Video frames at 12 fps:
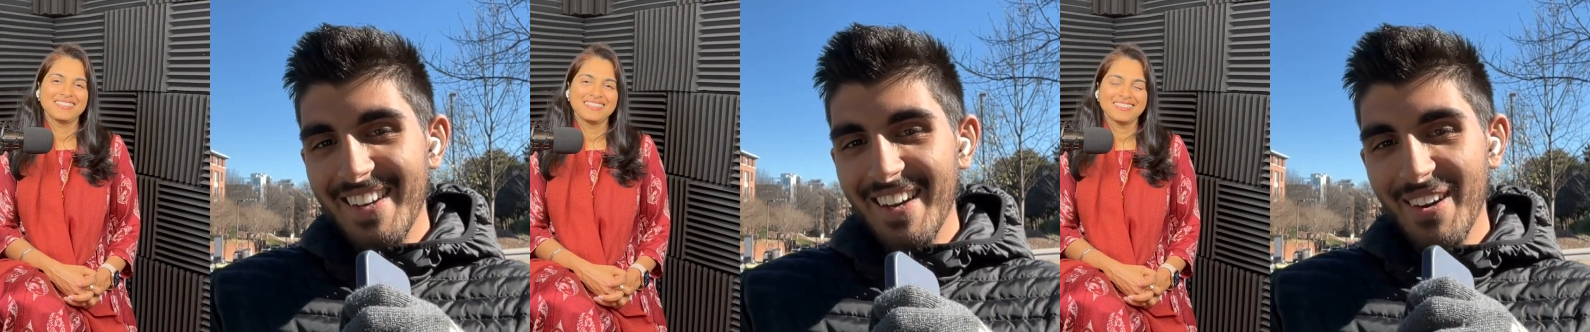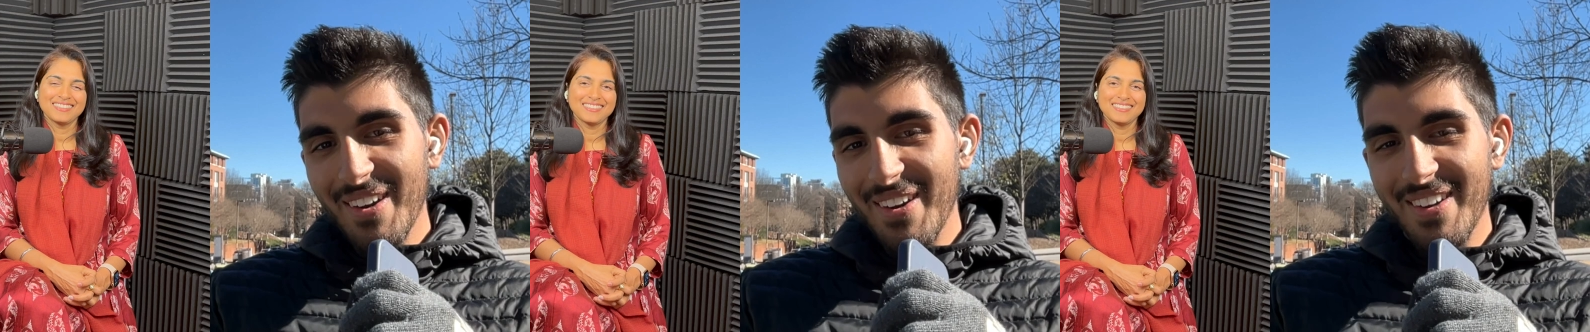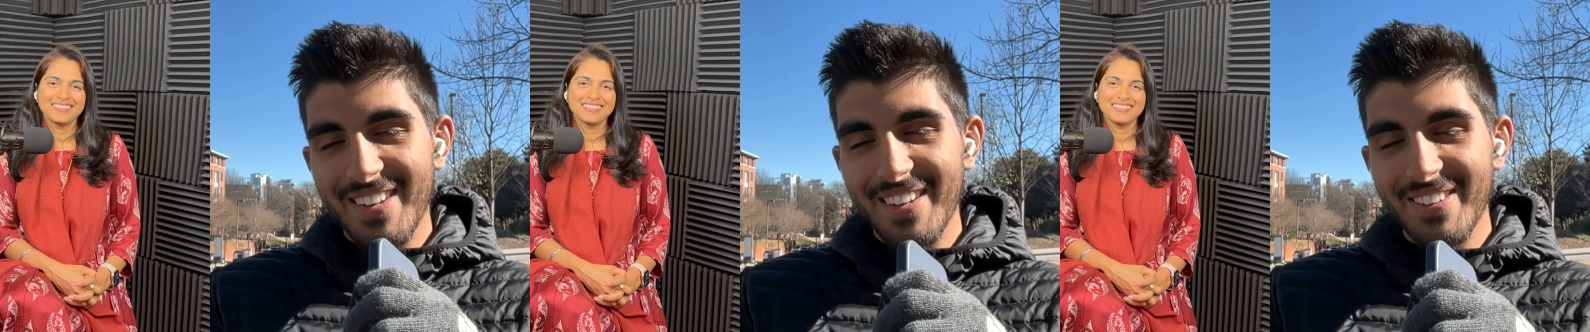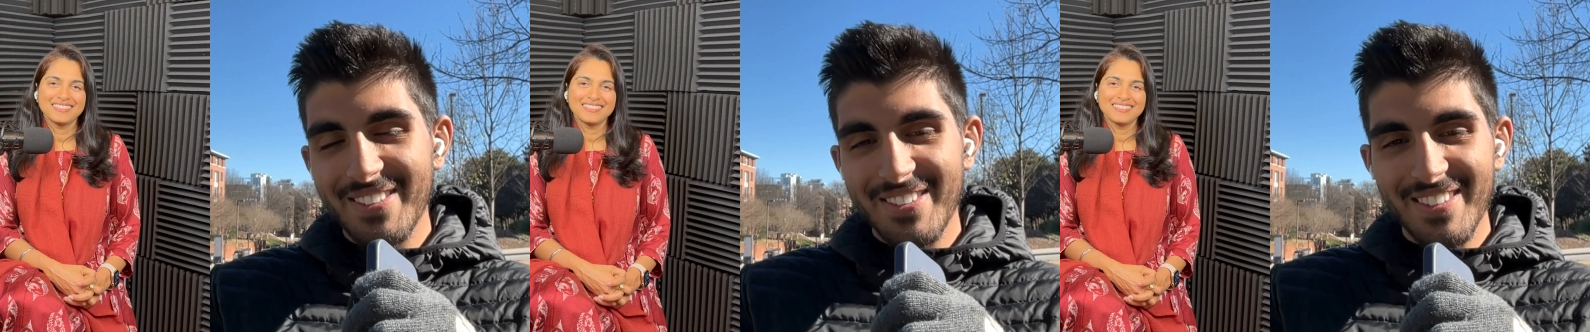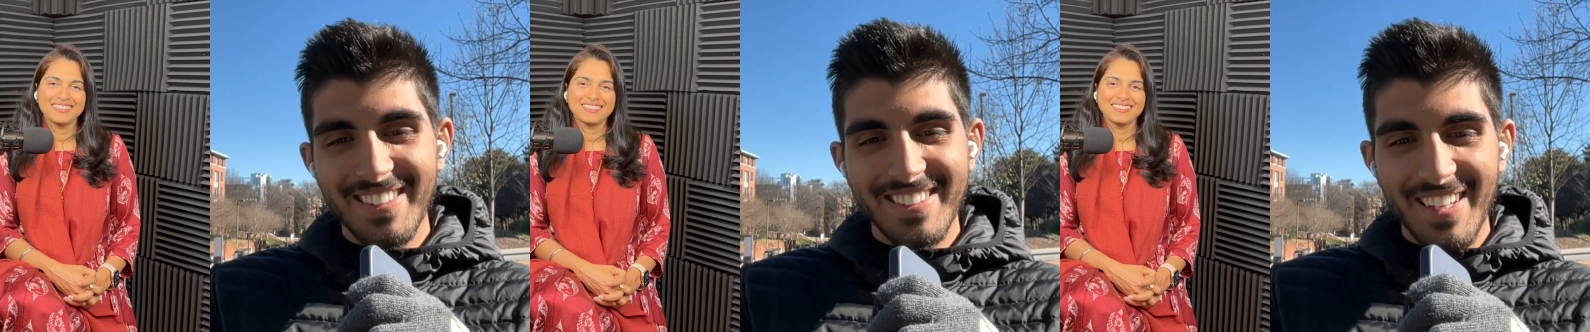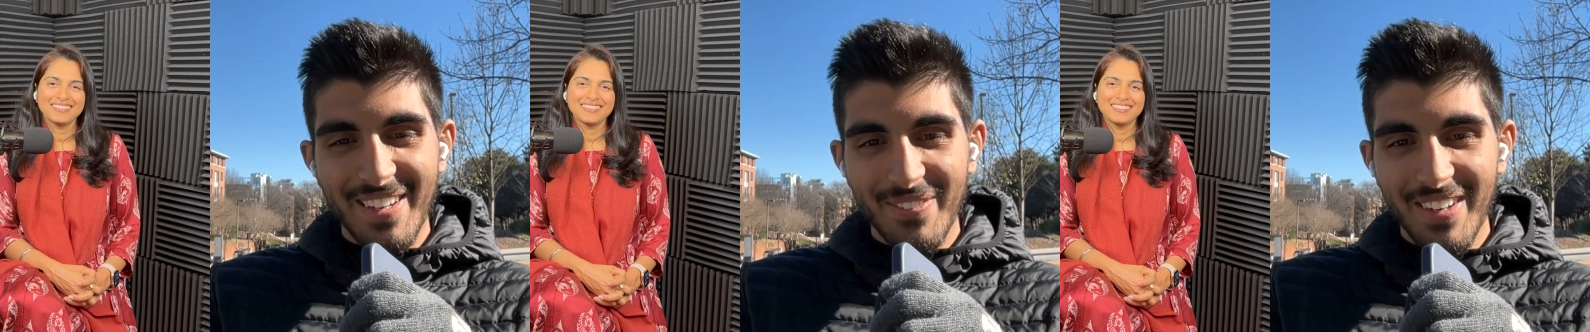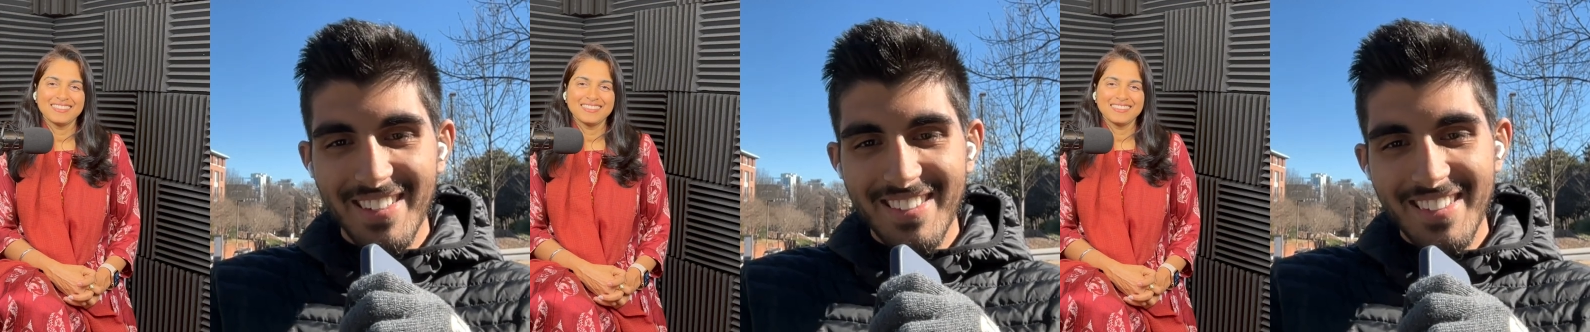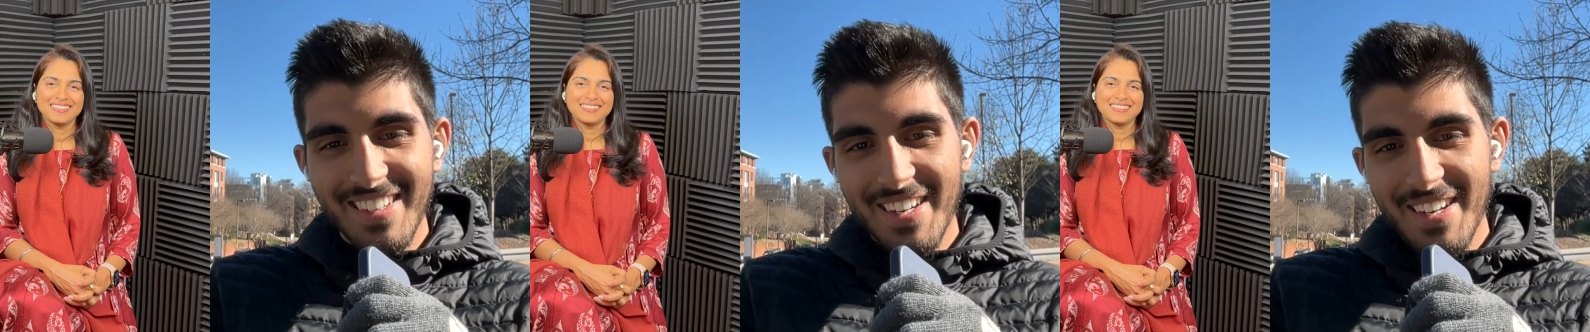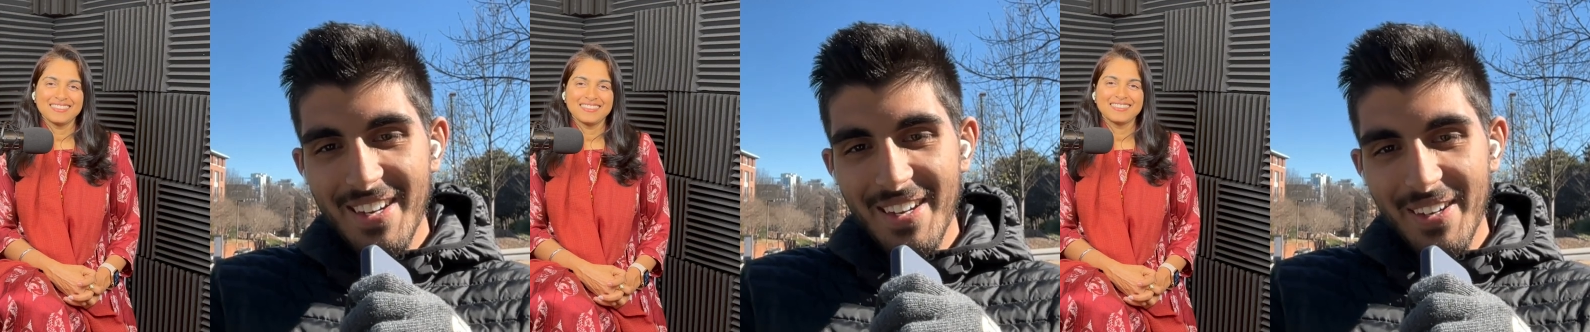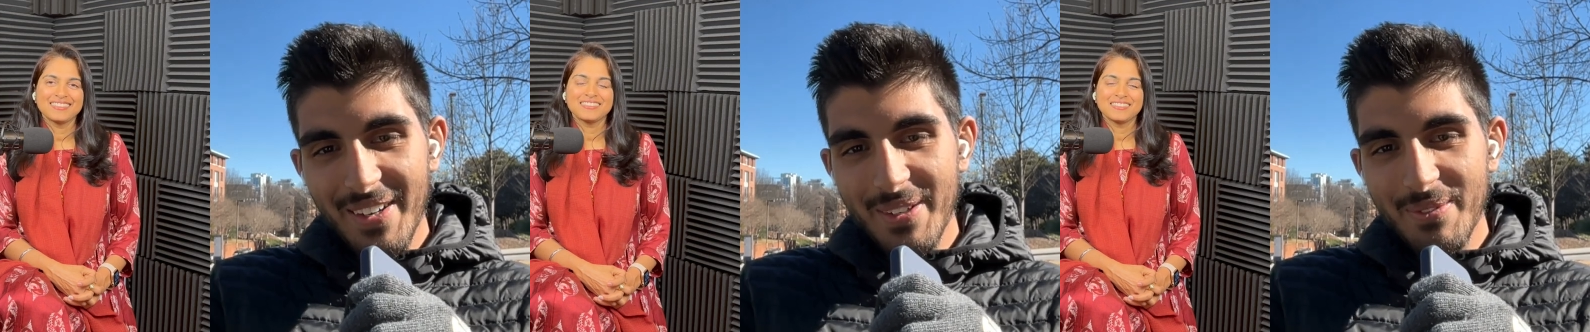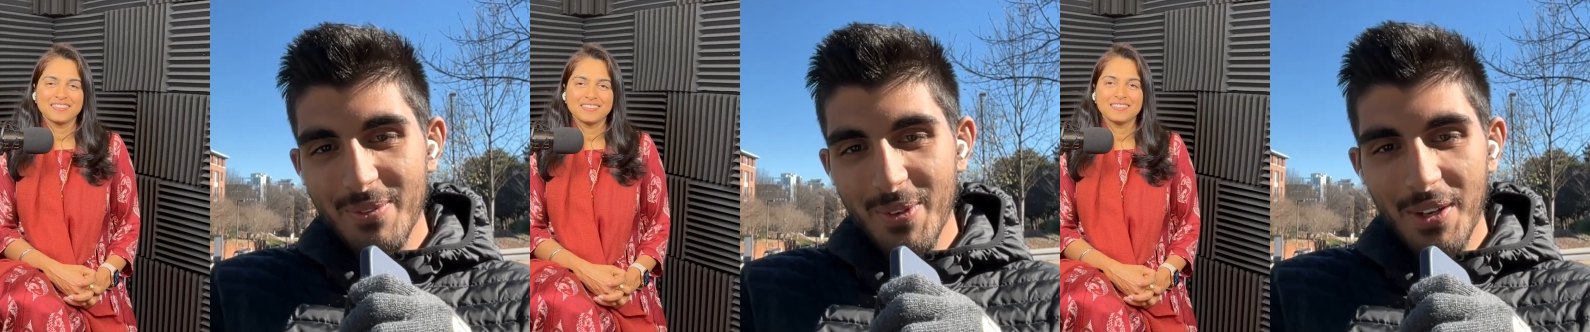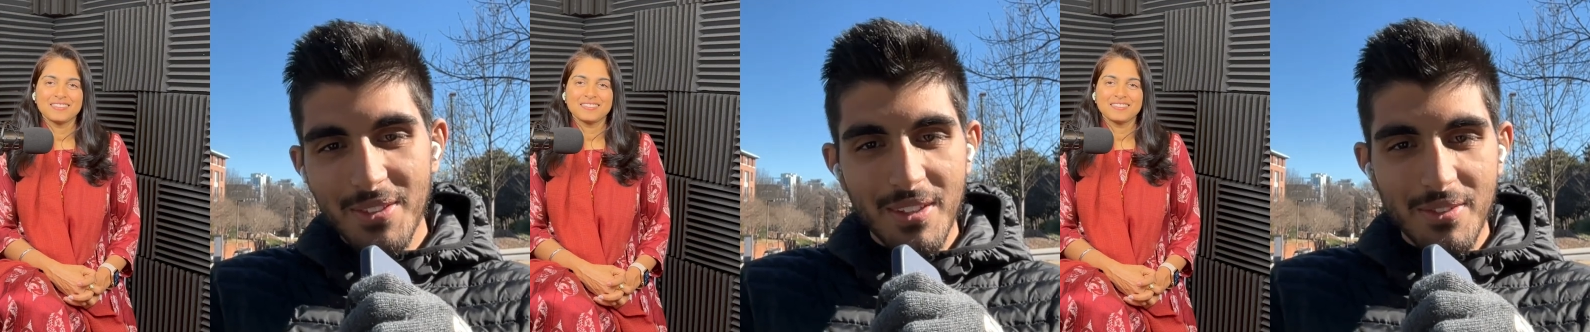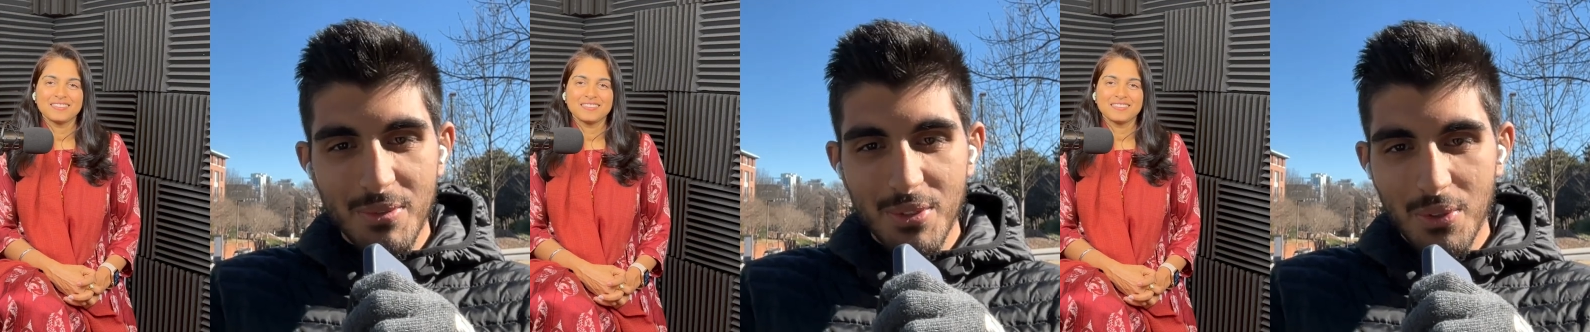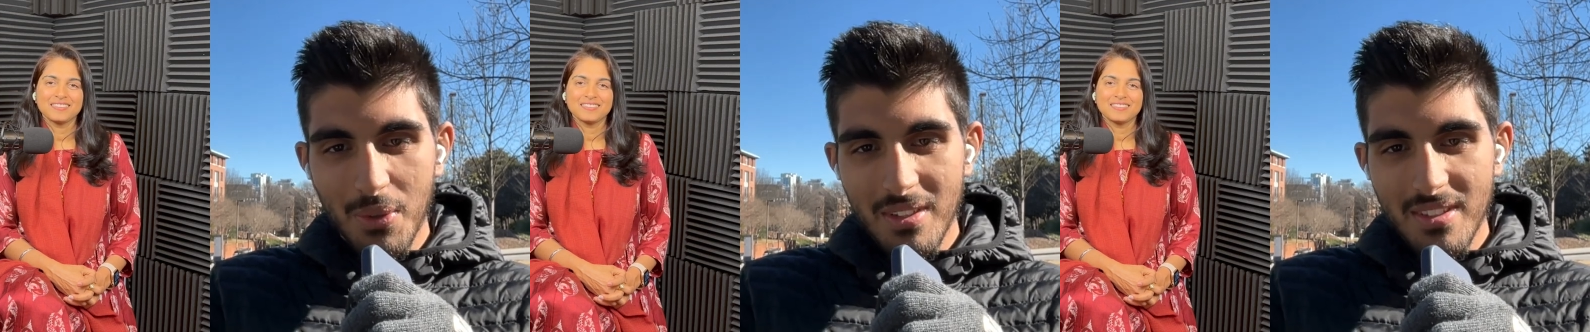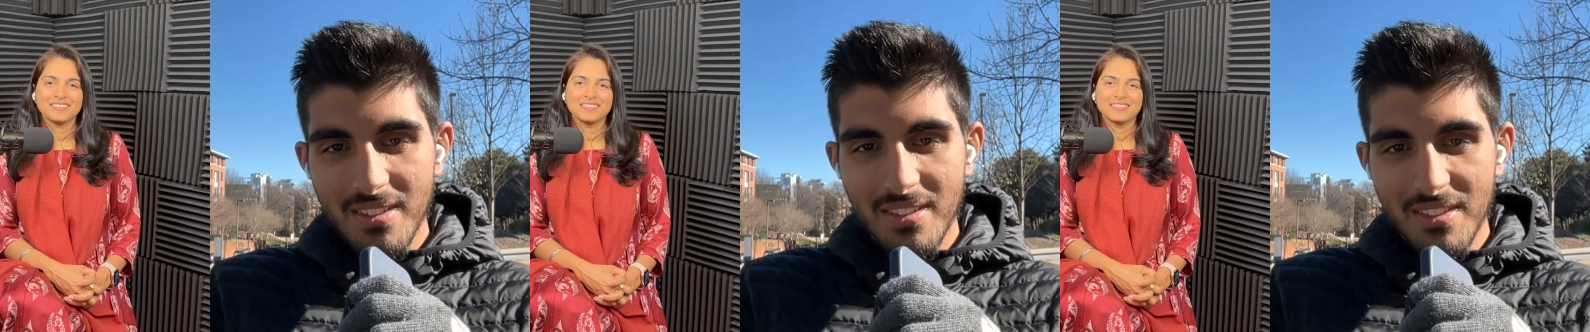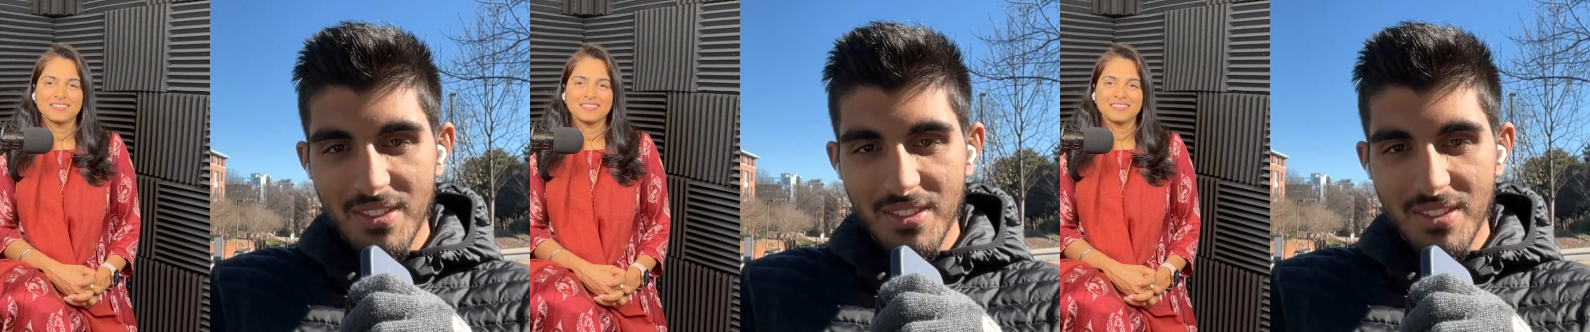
Speaker 1: I don't know. No one's really saying much. Um, we also have some shorts,